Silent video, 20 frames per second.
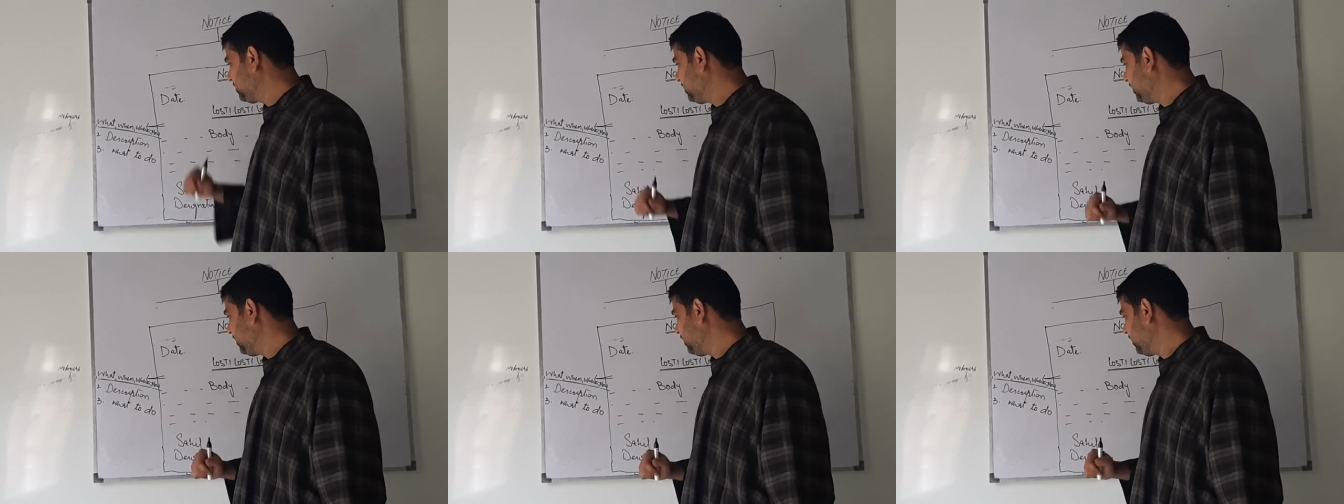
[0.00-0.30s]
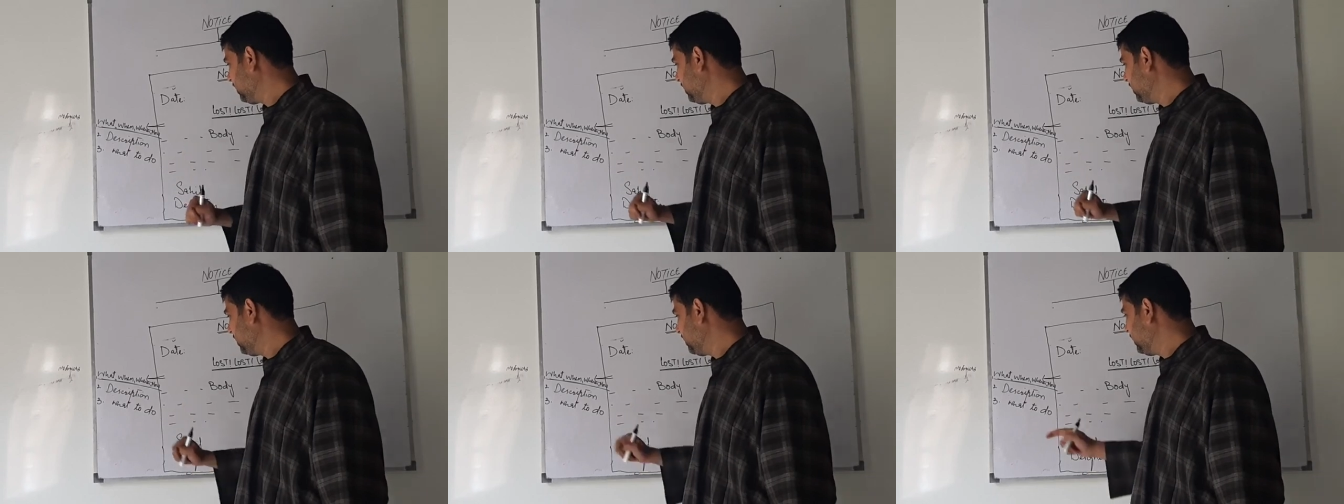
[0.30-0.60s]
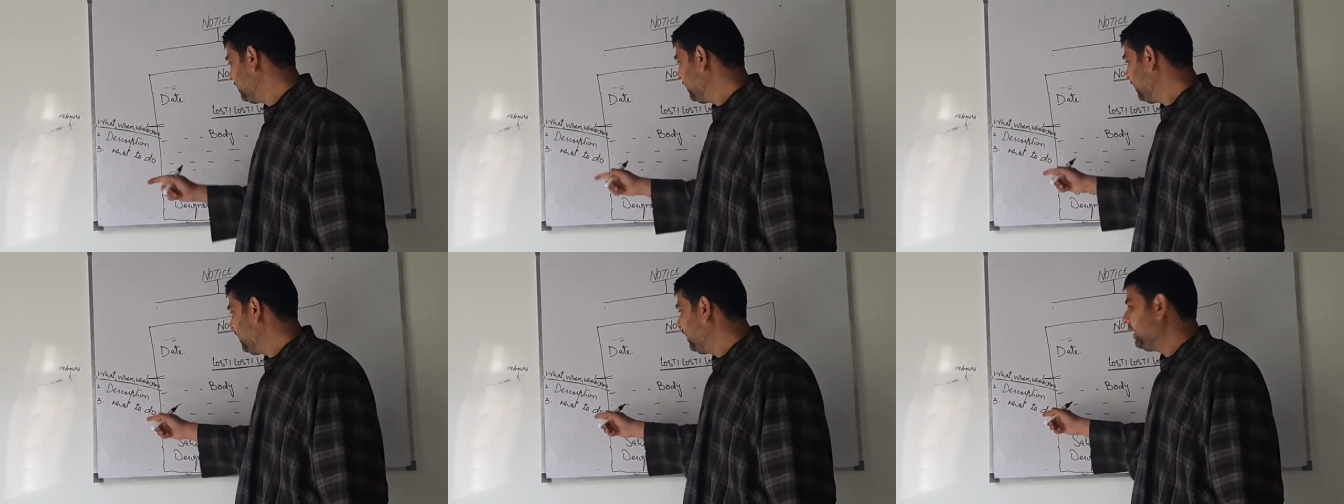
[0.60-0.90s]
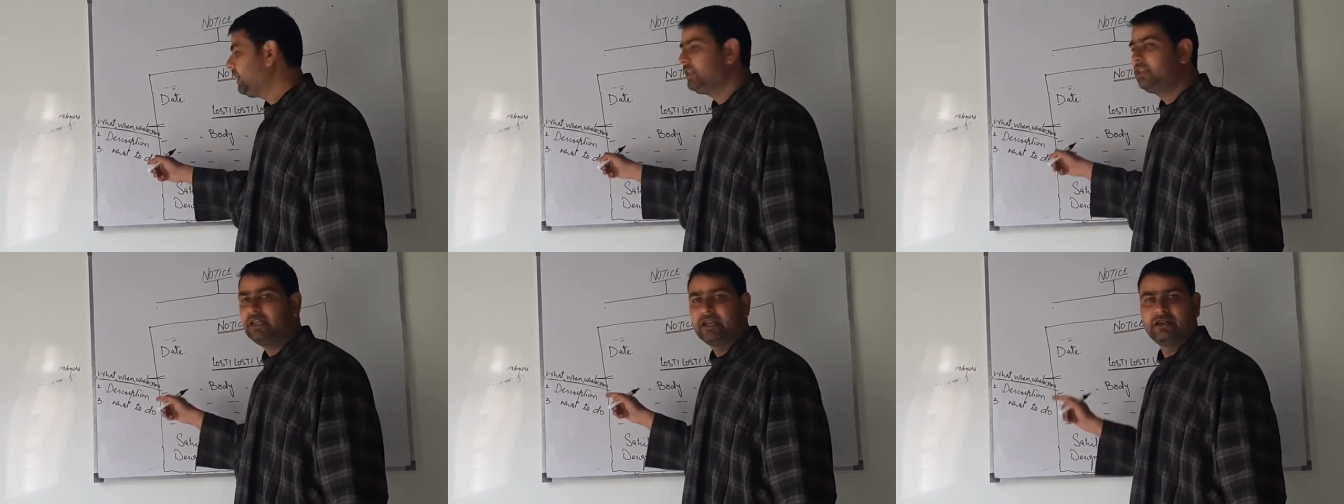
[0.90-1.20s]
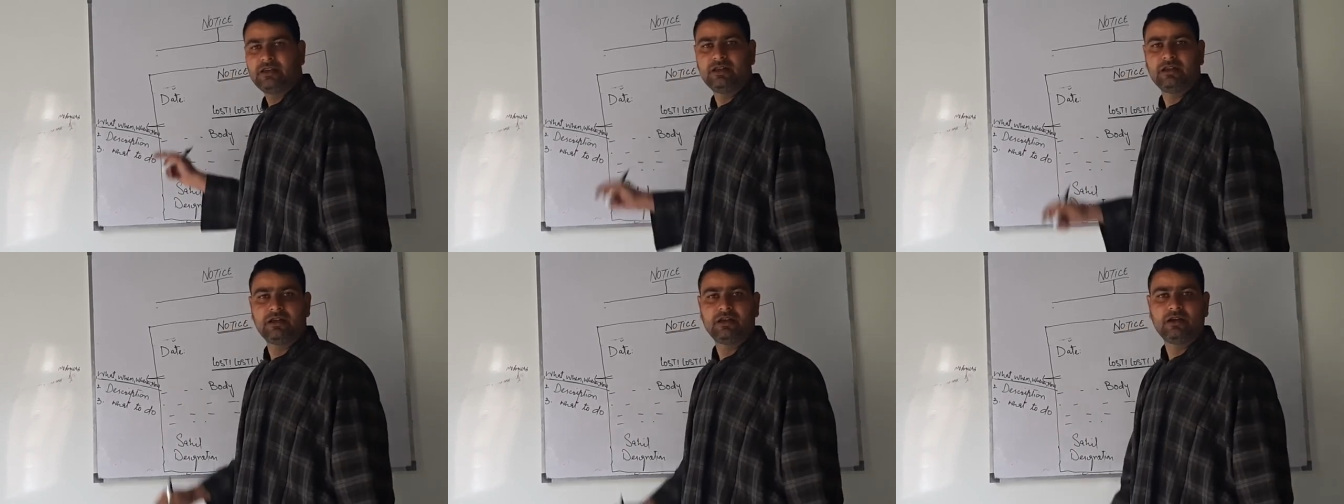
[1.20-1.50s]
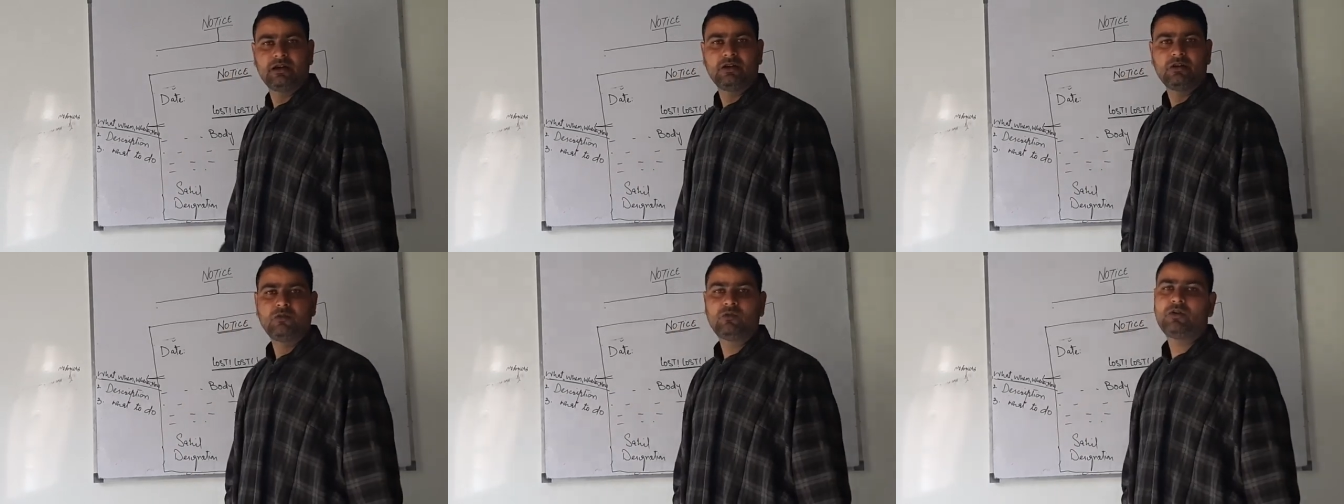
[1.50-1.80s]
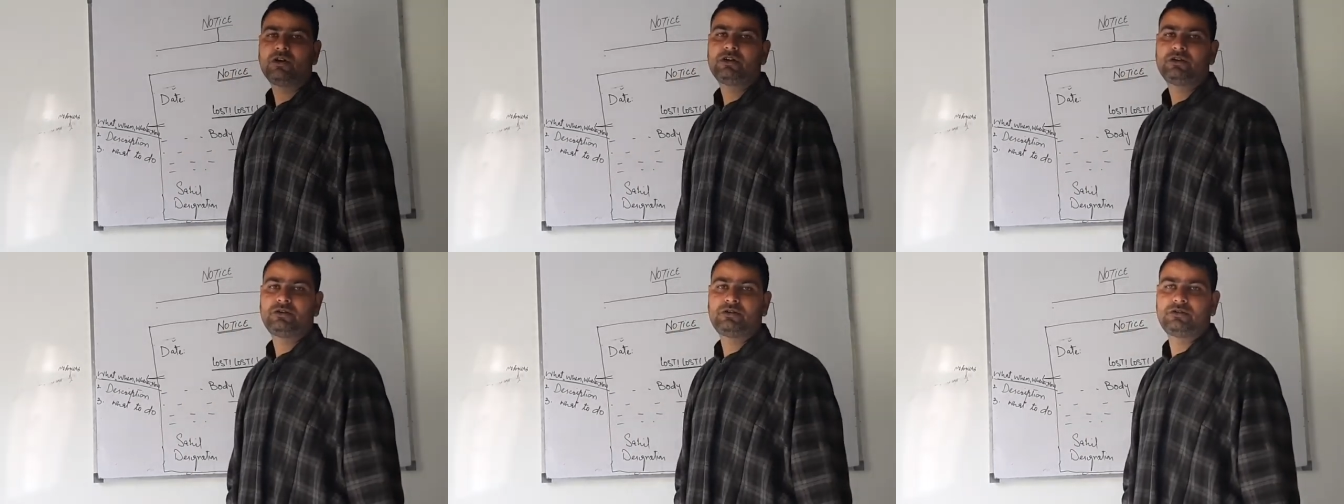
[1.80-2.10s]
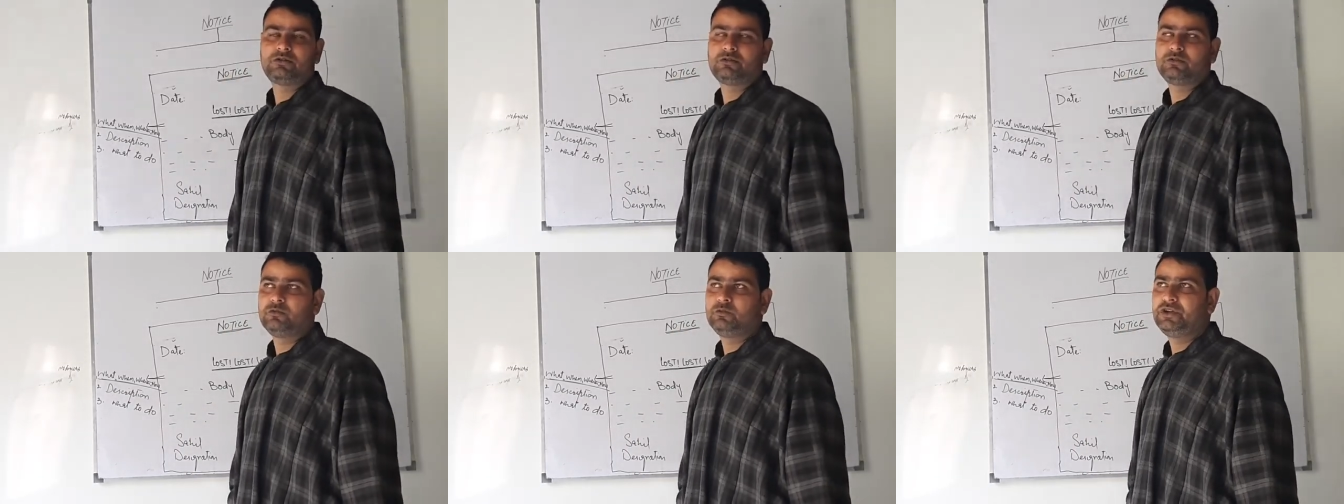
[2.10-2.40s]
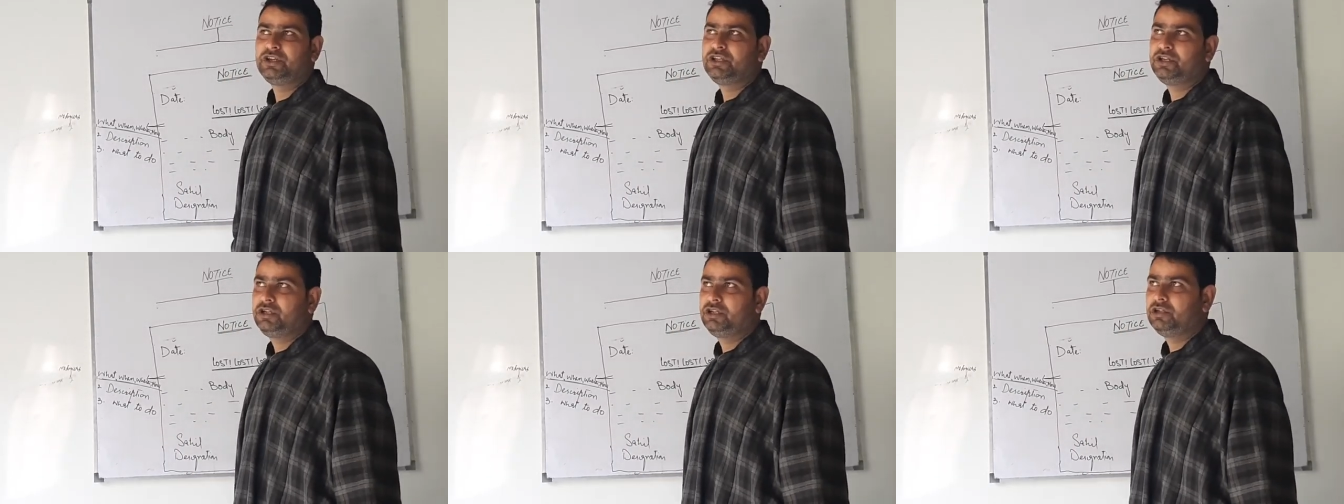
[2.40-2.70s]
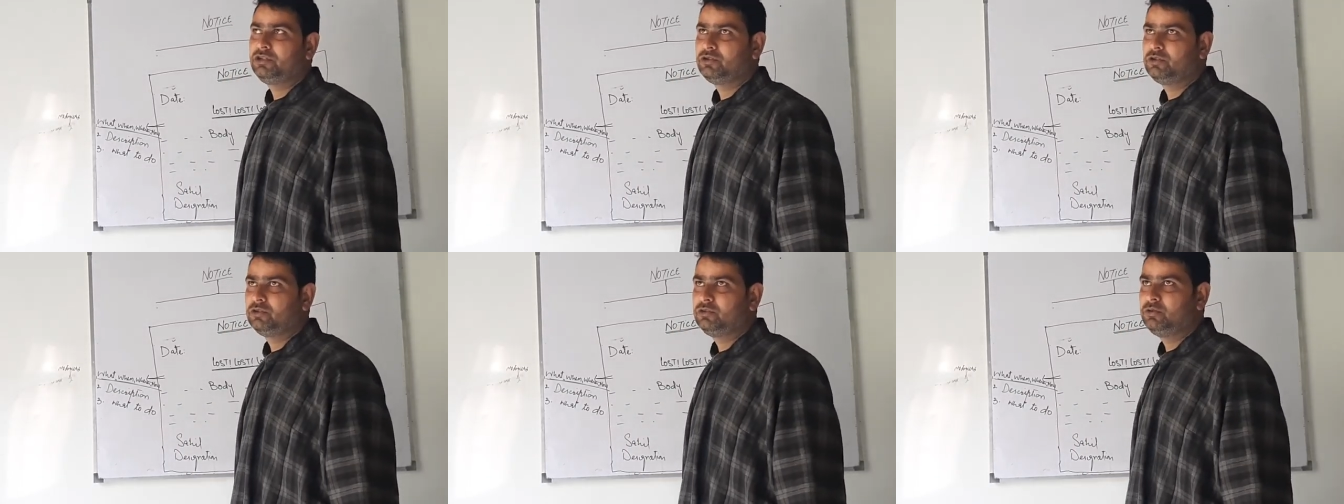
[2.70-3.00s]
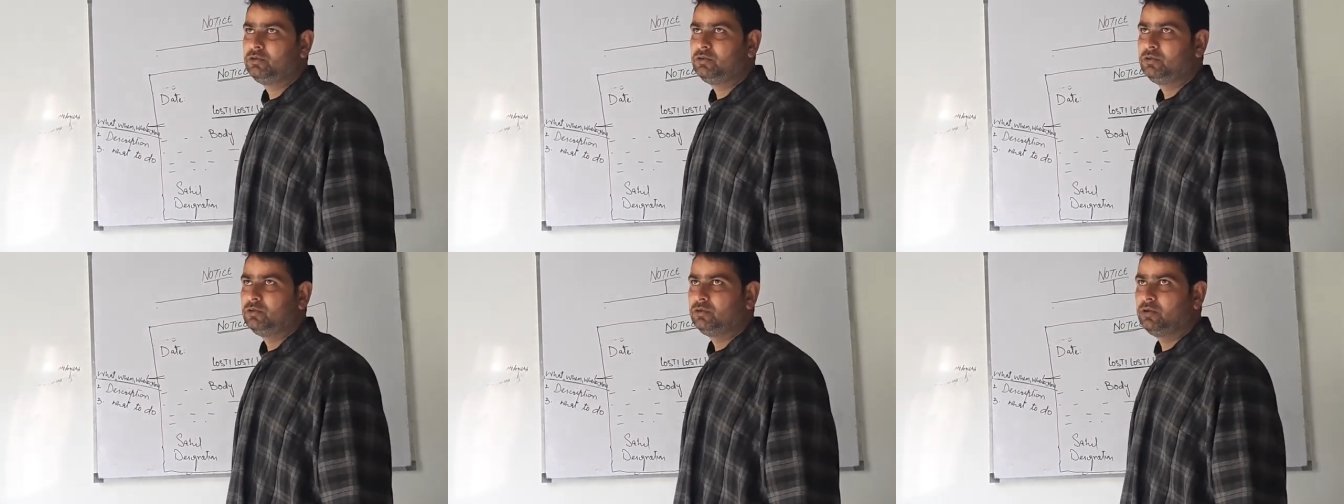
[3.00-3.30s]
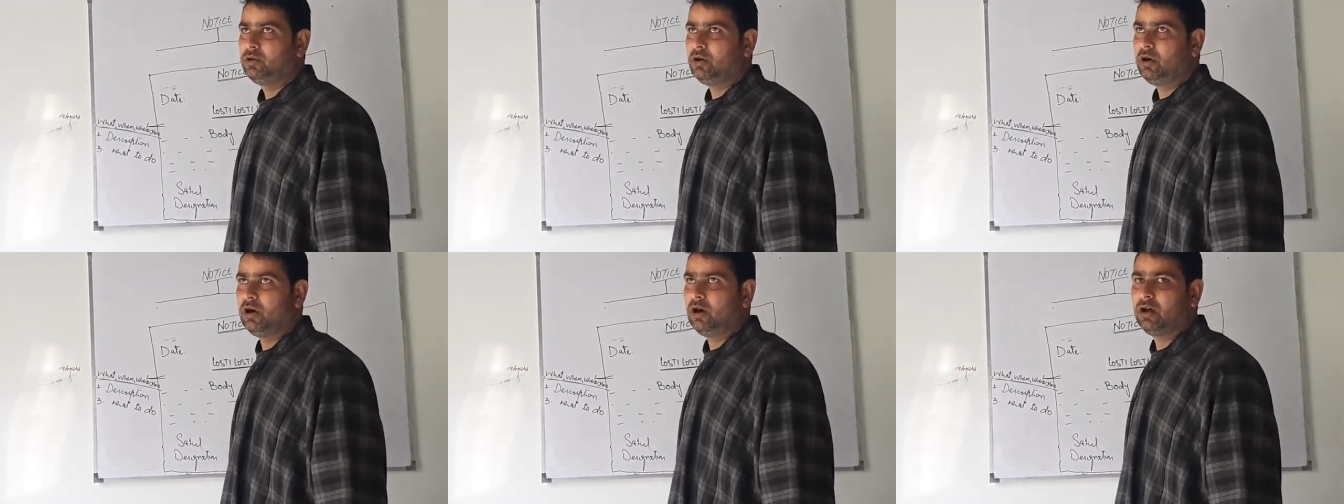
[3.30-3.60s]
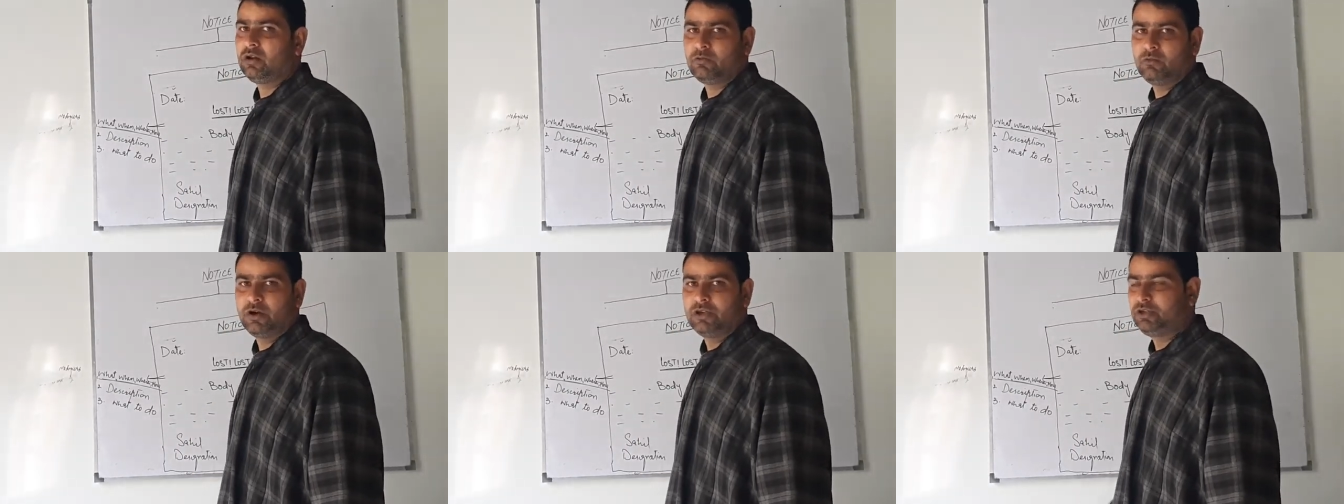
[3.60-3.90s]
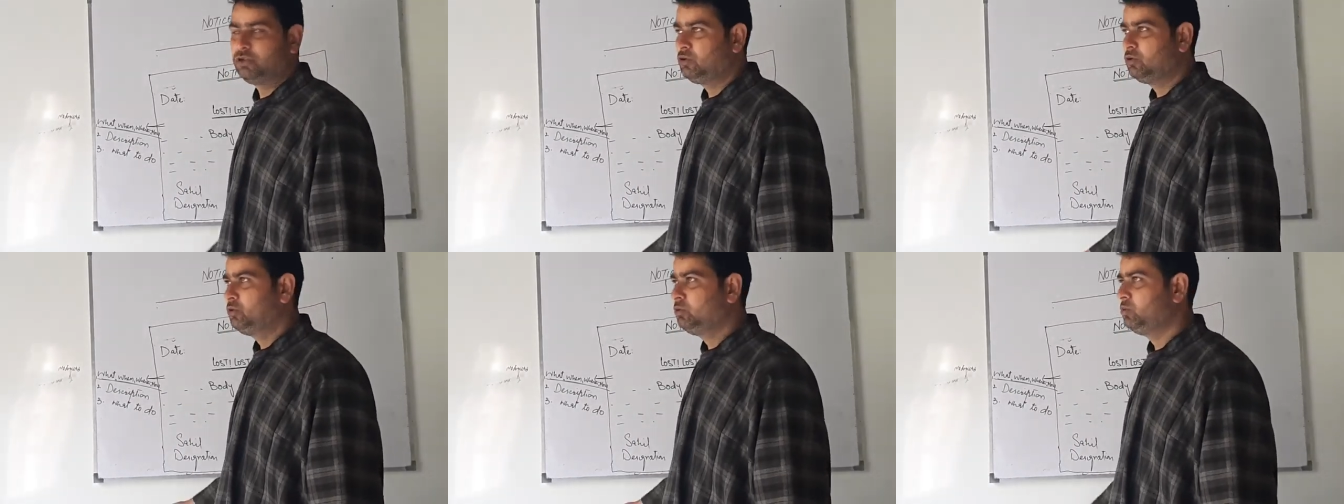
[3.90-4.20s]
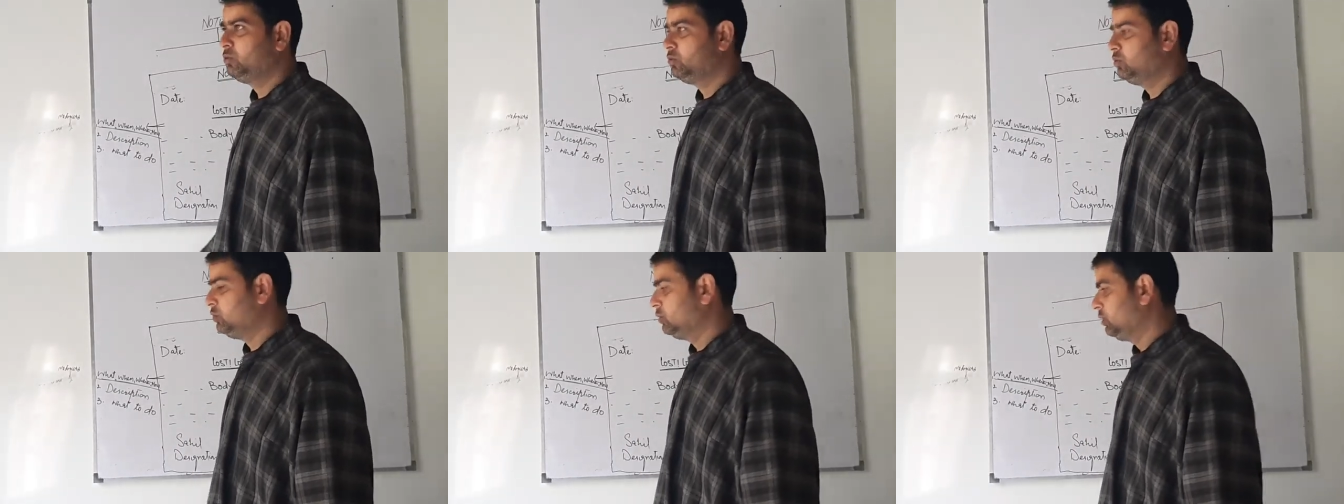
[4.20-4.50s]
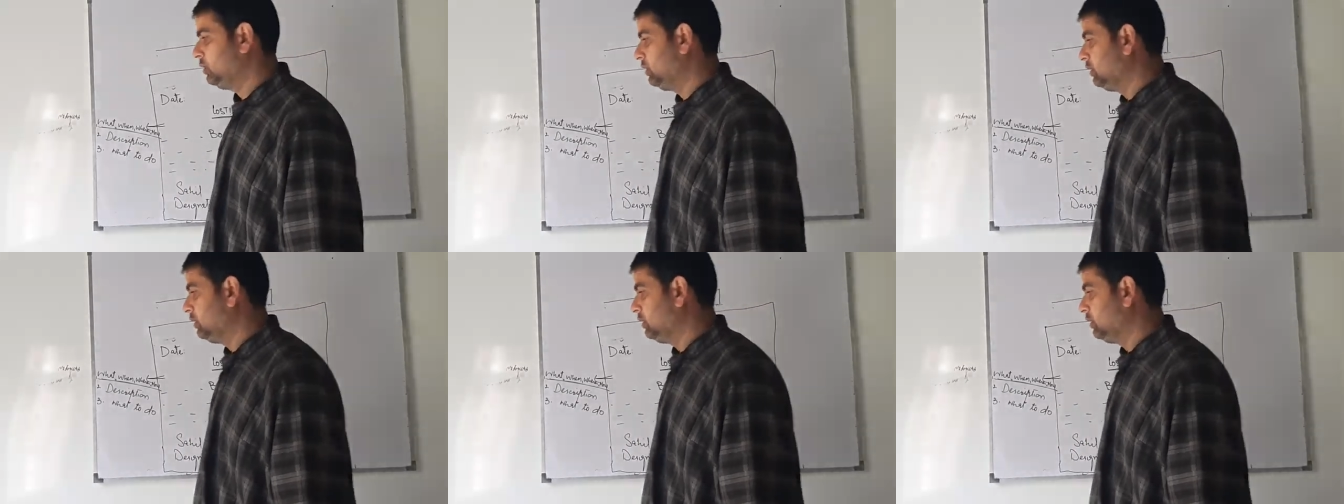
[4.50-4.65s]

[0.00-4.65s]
thing, and then what we need to do or what to do,